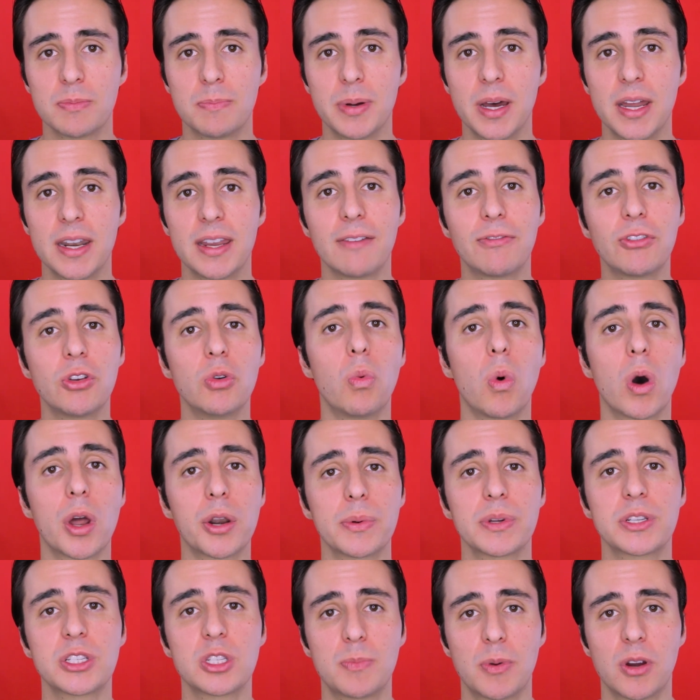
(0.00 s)
but if you
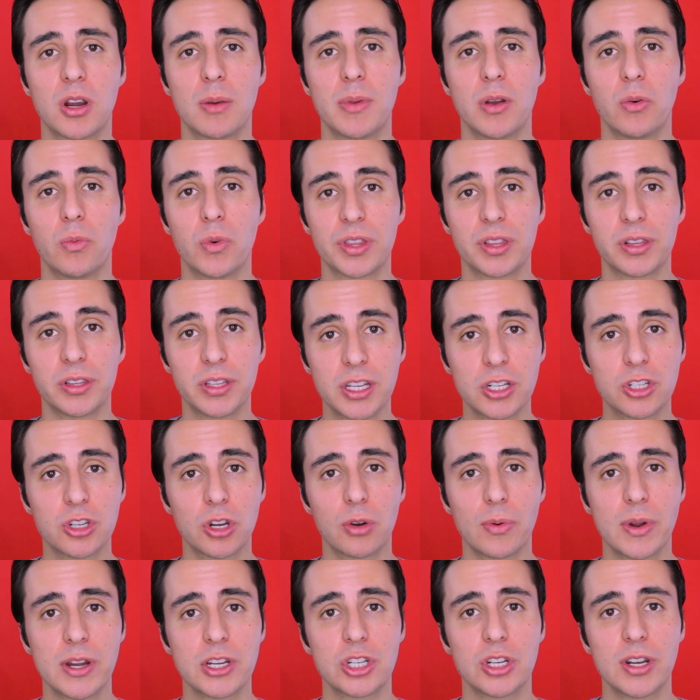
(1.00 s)
wanna experiment with lead
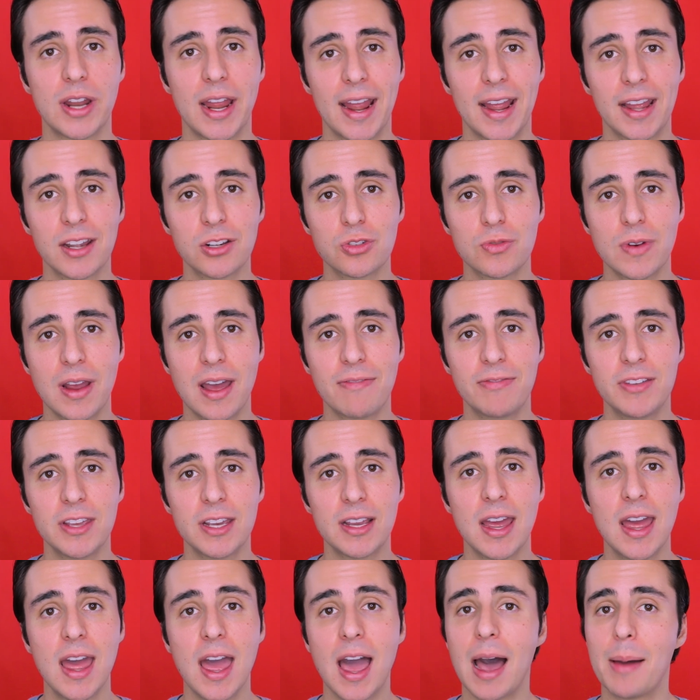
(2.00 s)
generation and
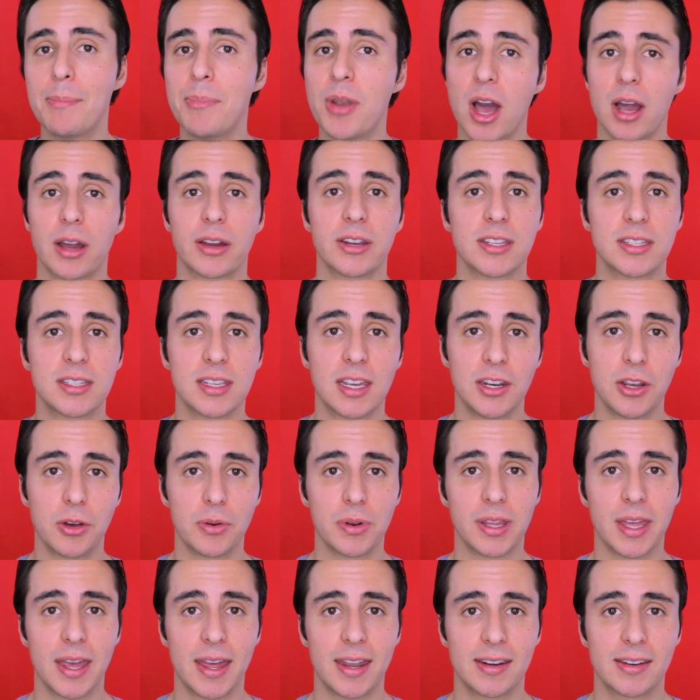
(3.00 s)
traffic, I'm not gonna say no
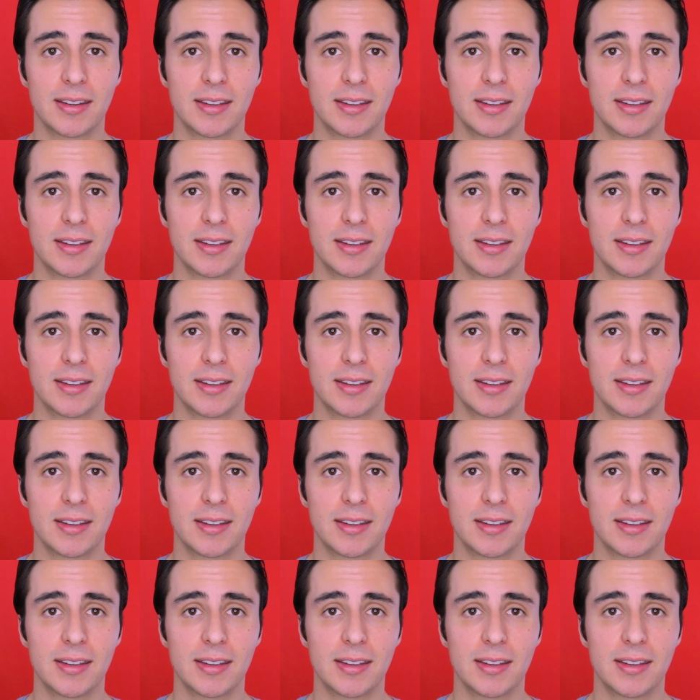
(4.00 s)
to that.